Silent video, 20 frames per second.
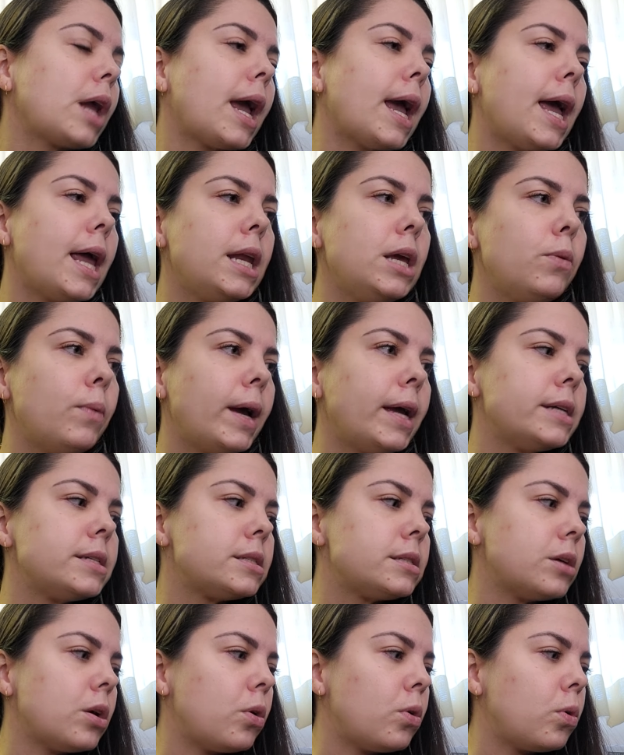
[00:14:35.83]
Anyways,
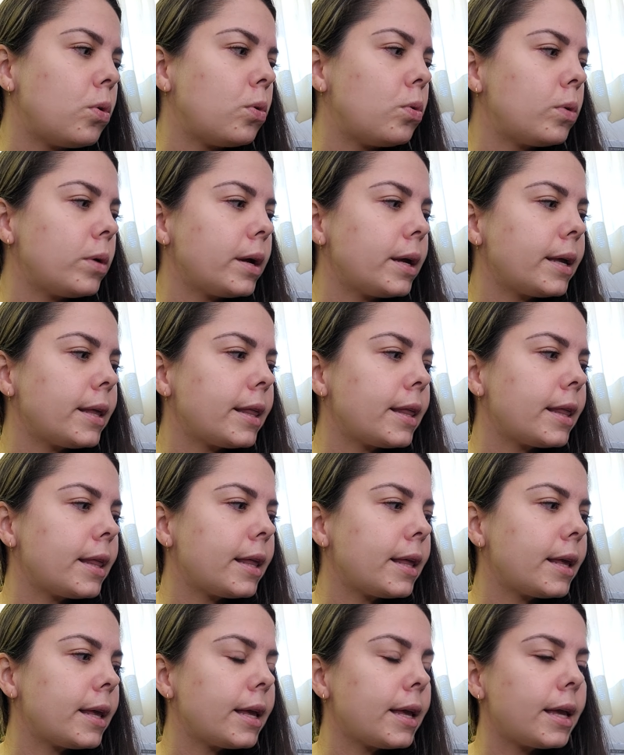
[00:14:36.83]
so
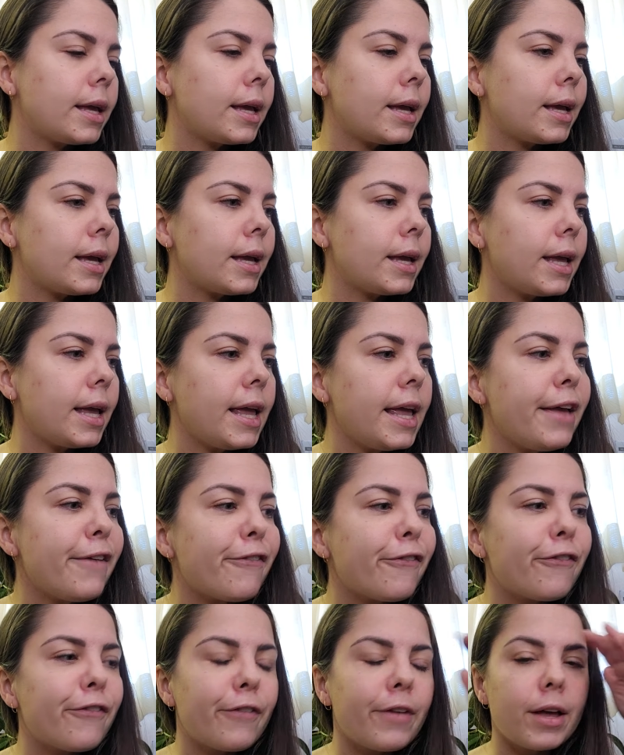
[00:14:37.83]
if
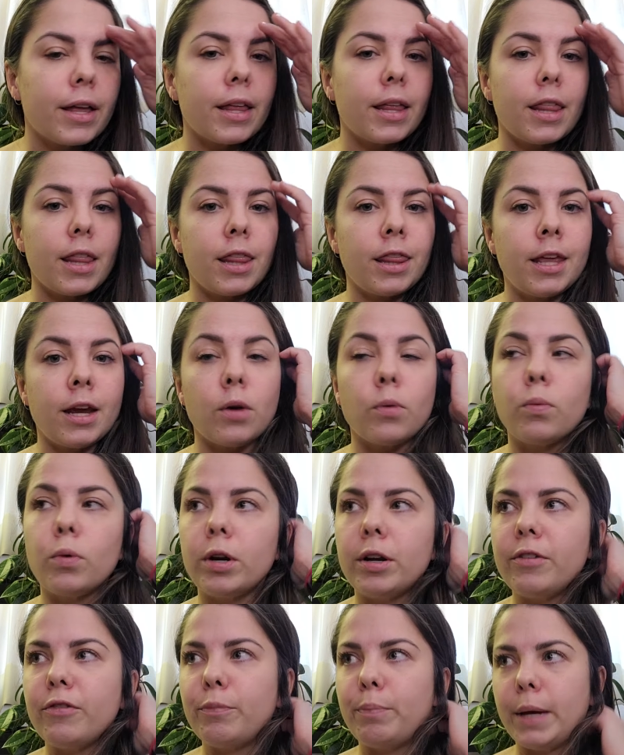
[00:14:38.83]
there would
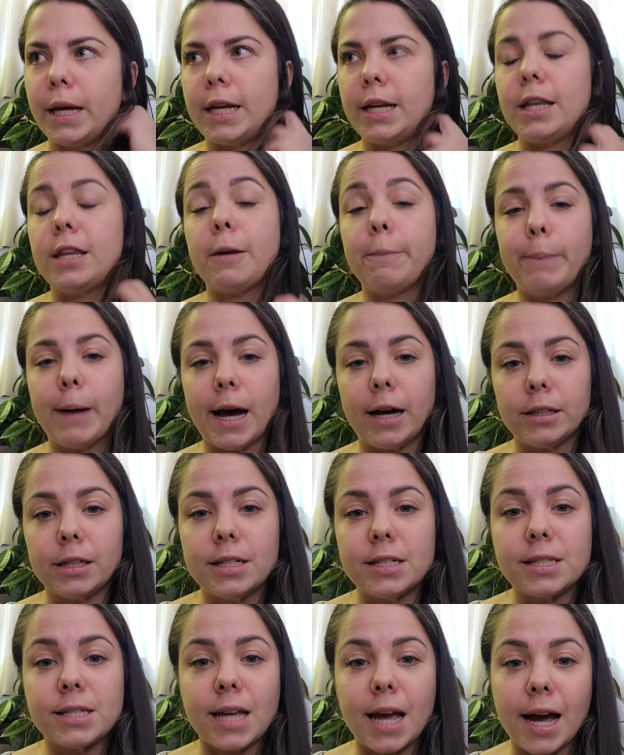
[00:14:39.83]
have been the
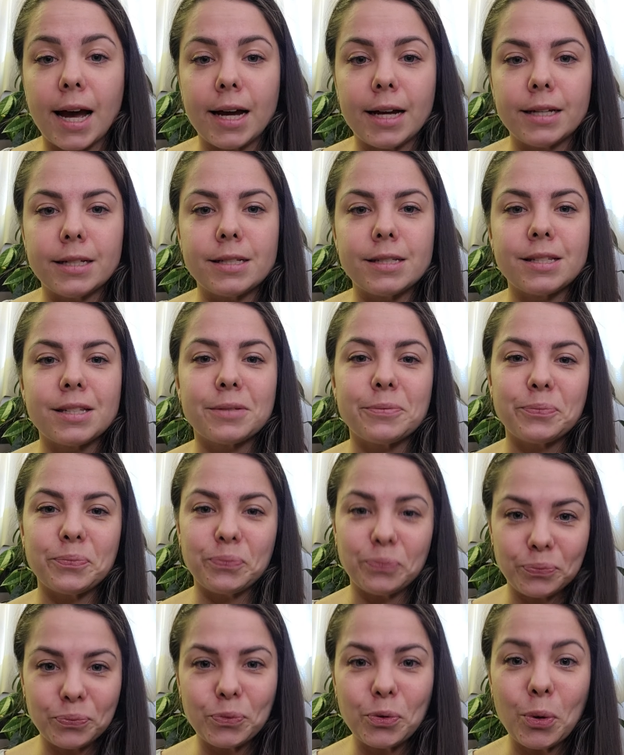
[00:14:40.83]
balance as
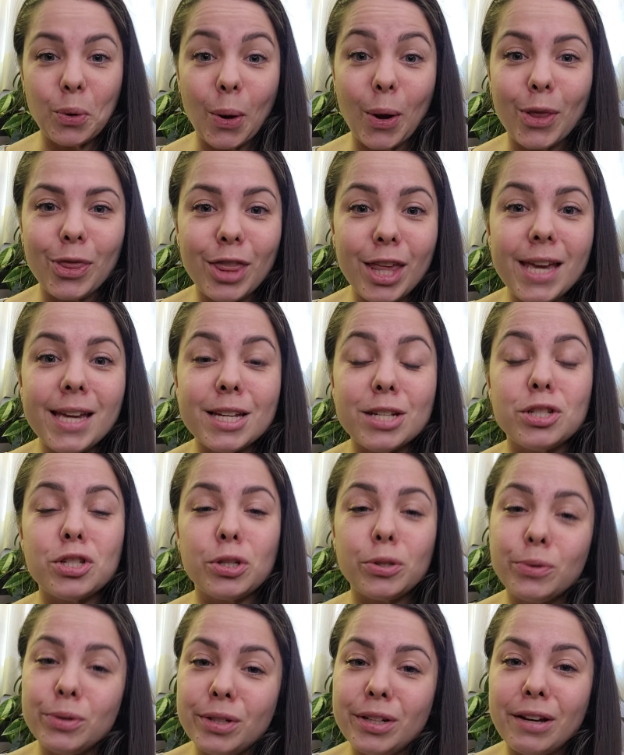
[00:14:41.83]
the
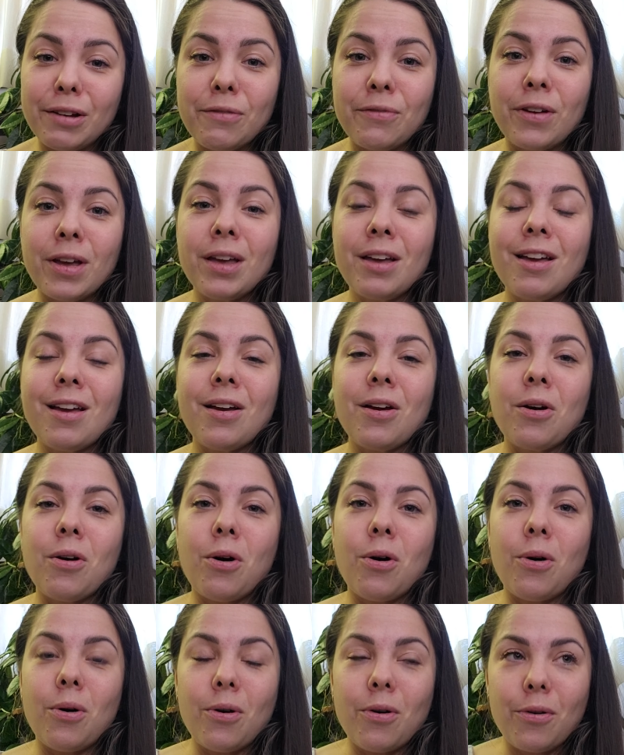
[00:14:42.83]
intuitive
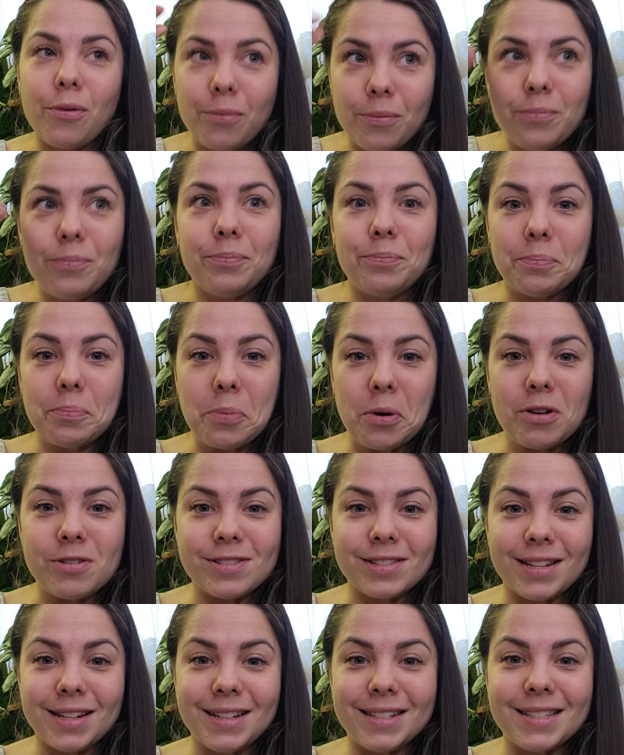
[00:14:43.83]

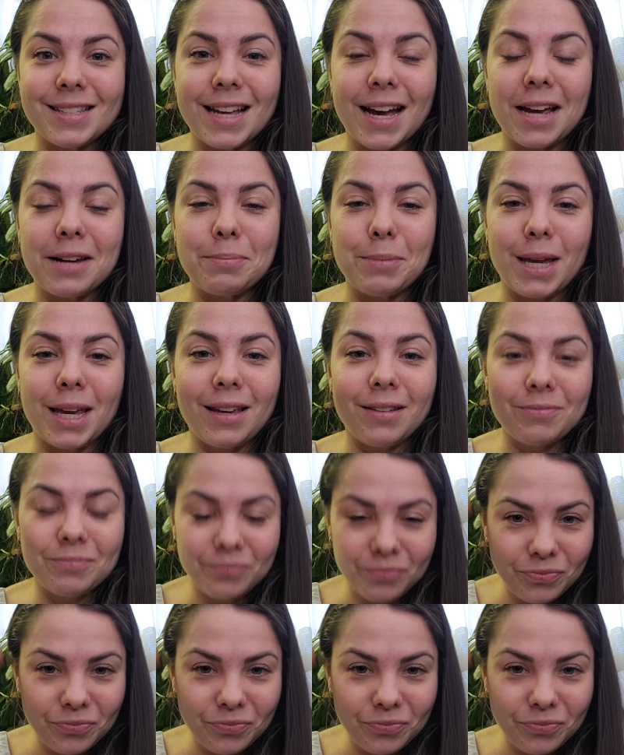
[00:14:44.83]
person inside me,